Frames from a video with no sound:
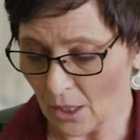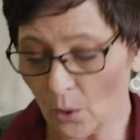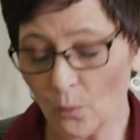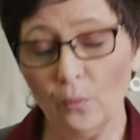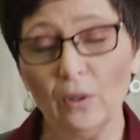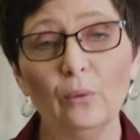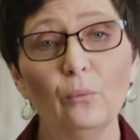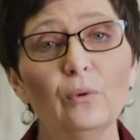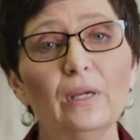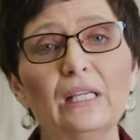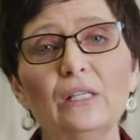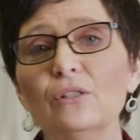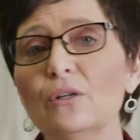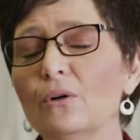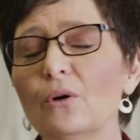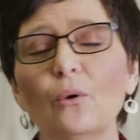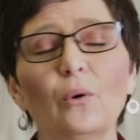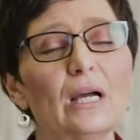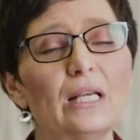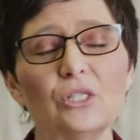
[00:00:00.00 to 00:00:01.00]
We read no
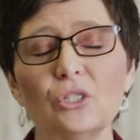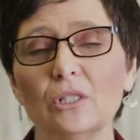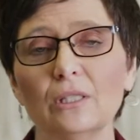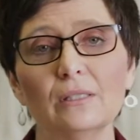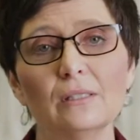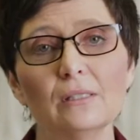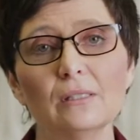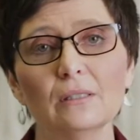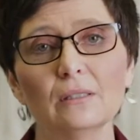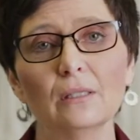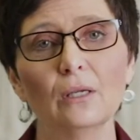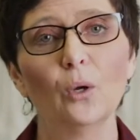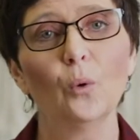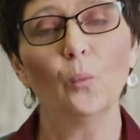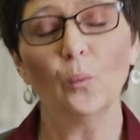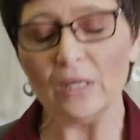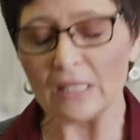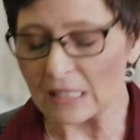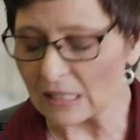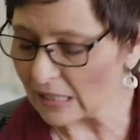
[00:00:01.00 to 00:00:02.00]
questions.
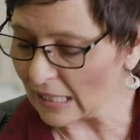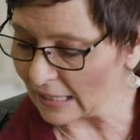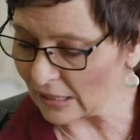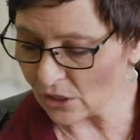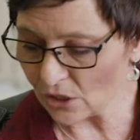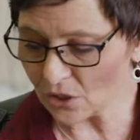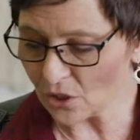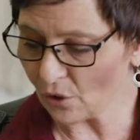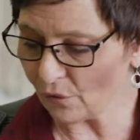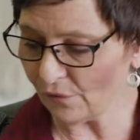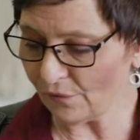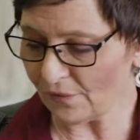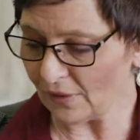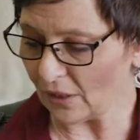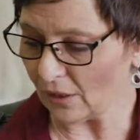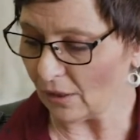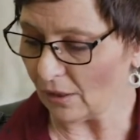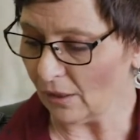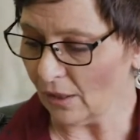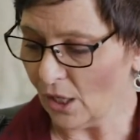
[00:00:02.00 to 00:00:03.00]
We sense no
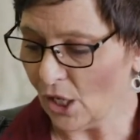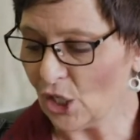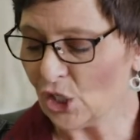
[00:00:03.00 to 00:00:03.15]
fear,